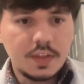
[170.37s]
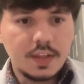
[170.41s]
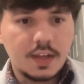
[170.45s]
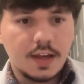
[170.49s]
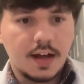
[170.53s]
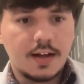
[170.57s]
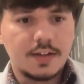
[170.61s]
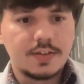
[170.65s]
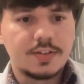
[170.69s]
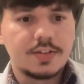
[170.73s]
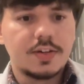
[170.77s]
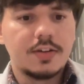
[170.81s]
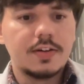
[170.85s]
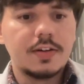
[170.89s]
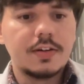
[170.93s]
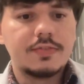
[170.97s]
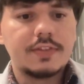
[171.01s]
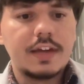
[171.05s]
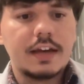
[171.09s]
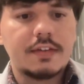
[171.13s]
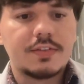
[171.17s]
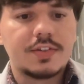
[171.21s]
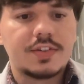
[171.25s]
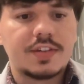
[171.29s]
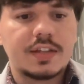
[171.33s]
Also, if
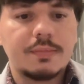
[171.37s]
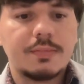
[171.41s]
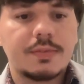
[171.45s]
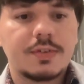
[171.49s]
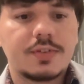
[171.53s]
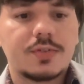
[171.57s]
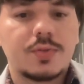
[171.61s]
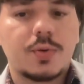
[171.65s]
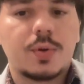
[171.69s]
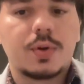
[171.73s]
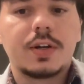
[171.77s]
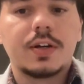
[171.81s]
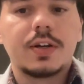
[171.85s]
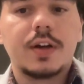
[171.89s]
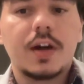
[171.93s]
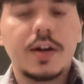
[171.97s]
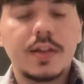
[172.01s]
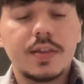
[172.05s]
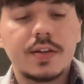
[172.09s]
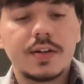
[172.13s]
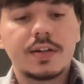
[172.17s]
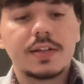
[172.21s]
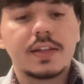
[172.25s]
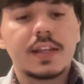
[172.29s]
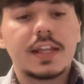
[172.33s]
you have a sleep disorder
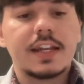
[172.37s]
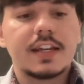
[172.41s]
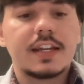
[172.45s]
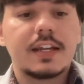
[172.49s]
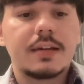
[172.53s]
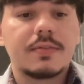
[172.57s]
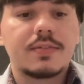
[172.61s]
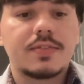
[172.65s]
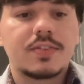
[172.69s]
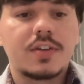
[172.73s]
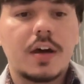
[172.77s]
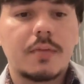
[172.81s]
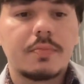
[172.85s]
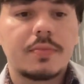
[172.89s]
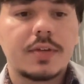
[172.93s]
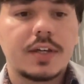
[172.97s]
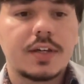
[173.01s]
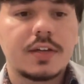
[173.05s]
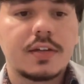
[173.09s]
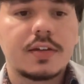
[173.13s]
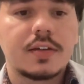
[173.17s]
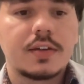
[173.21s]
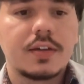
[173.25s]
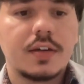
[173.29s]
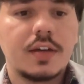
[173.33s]
other than
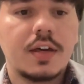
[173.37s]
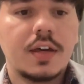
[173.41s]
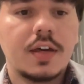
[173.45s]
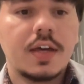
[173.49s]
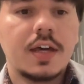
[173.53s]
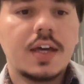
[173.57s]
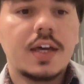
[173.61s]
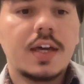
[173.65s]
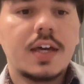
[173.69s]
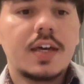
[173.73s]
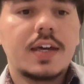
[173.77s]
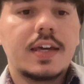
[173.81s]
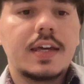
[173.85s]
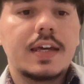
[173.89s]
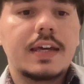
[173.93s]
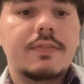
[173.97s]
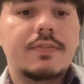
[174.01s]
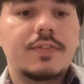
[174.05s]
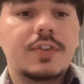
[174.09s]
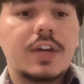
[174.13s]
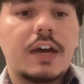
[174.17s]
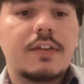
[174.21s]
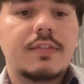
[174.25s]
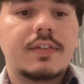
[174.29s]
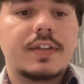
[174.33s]
insomnia,
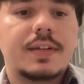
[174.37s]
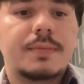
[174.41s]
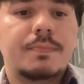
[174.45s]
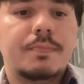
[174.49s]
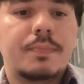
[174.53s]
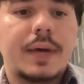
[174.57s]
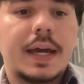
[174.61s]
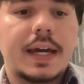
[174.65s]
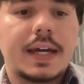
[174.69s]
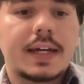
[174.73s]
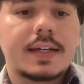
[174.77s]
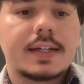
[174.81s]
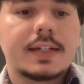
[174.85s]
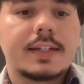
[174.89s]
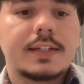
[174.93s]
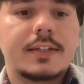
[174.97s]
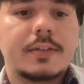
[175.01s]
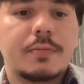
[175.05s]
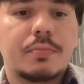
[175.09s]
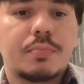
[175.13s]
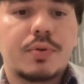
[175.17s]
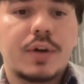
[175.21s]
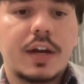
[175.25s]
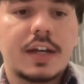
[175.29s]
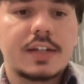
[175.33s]
if you have a Beck
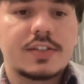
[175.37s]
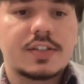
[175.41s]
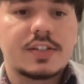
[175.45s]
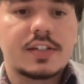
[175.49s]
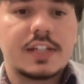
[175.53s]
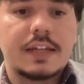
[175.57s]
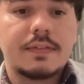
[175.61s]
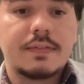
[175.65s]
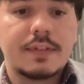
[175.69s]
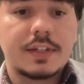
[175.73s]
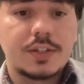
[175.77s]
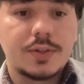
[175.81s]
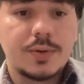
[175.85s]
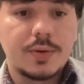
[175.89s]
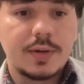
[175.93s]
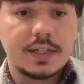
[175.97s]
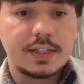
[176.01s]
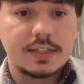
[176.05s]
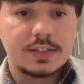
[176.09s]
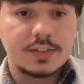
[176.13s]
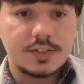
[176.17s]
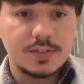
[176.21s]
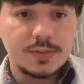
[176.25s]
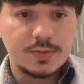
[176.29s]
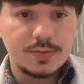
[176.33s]
Depression
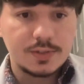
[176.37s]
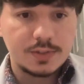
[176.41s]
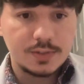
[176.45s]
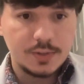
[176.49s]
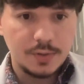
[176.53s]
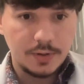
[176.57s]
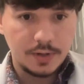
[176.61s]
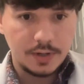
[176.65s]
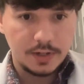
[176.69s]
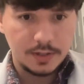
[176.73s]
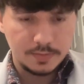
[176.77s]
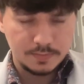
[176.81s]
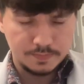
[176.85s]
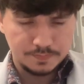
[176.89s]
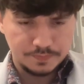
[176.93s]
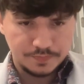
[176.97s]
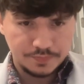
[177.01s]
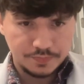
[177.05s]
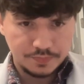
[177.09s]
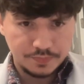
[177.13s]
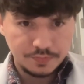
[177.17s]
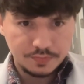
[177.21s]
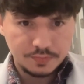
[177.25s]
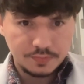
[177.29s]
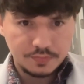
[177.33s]
Inventory 2 score
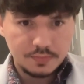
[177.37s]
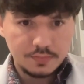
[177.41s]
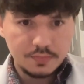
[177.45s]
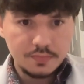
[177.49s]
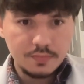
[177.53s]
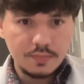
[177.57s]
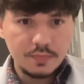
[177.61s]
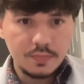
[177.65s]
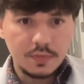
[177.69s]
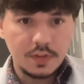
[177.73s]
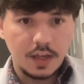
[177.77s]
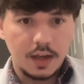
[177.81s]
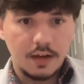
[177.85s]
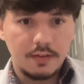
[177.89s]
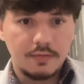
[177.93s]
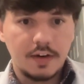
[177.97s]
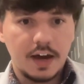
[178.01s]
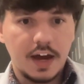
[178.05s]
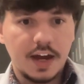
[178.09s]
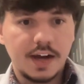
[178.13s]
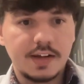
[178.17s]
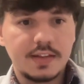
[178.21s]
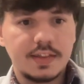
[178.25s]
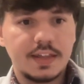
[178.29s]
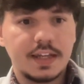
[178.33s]
of
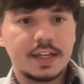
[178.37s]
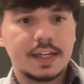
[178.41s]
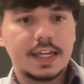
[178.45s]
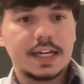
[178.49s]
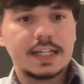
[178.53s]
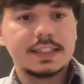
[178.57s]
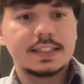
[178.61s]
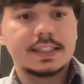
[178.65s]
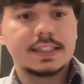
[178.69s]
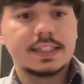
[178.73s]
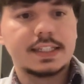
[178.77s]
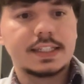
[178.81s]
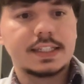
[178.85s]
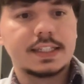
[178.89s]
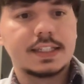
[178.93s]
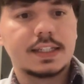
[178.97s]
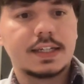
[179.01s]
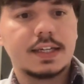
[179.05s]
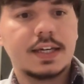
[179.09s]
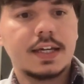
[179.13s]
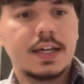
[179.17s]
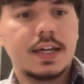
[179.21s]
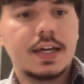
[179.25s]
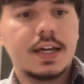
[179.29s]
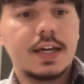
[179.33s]
higher than 19,
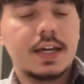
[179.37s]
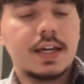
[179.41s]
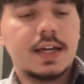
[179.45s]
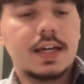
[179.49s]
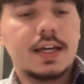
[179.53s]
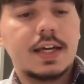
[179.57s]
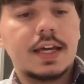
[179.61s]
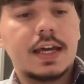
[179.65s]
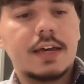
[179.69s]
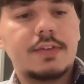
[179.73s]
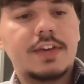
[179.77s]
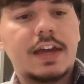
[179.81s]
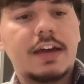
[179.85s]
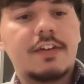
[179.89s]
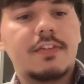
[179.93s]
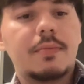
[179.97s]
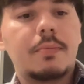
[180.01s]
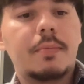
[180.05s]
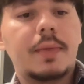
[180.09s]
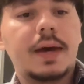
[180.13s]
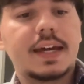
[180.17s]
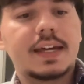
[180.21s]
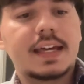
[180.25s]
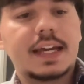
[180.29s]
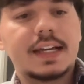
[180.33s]
if you have a
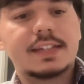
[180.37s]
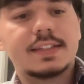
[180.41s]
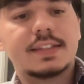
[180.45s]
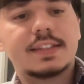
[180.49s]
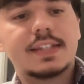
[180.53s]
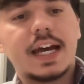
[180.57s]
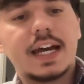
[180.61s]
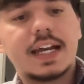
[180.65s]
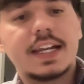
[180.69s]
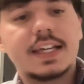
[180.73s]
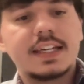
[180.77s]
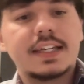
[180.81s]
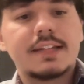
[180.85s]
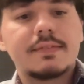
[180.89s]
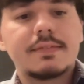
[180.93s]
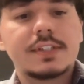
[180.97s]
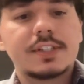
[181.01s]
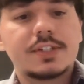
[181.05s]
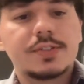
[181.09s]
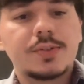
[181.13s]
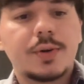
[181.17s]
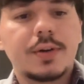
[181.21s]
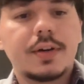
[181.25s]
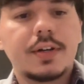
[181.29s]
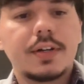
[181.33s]
Beck Anxiety
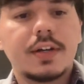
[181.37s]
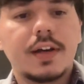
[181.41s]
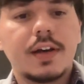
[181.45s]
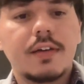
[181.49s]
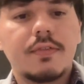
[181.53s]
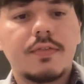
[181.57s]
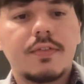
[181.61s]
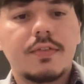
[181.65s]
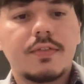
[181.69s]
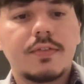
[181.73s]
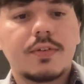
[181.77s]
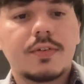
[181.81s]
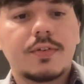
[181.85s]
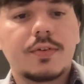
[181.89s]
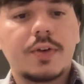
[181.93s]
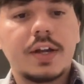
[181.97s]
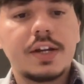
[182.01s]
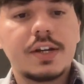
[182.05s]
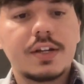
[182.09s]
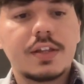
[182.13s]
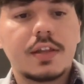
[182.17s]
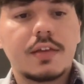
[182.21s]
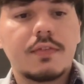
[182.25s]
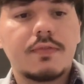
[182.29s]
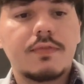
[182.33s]
Inventory of
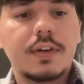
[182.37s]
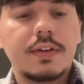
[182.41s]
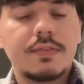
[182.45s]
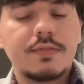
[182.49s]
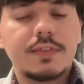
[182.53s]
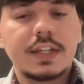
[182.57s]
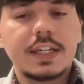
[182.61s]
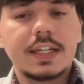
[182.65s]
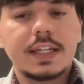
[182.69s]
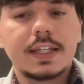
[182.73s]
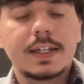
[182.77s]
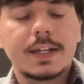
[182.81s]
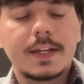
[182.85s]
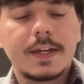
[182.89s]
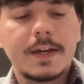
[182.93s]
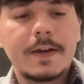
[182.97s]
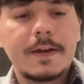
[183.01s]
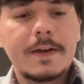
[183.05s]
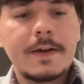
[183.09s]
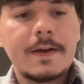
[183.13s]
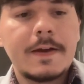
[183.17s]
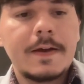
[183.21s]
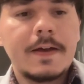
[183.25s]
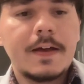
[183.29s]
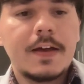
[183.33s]
greater than 15,
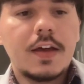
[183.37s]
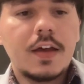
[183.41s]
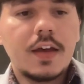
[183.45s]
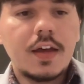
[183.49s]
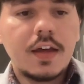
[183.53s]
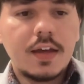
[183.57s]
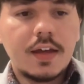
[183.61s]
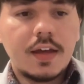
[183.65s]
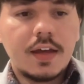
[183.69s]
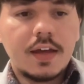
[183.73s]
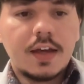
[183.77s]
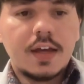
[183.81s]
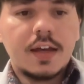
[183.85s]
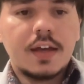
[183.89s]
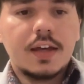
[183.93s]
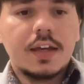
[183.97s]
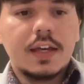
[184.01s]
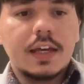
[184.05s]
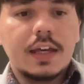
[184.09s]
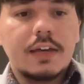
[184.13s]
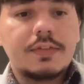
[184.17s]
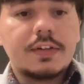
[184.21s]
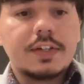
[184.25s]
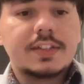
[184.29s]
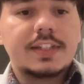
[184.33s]

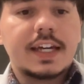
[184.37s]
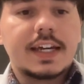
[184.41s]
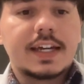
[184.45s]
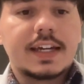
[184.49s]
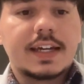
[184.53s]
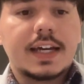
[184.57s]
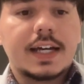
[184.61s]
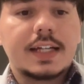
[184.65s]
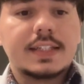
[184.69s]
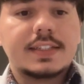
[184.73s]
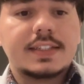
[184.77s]
if you're taking a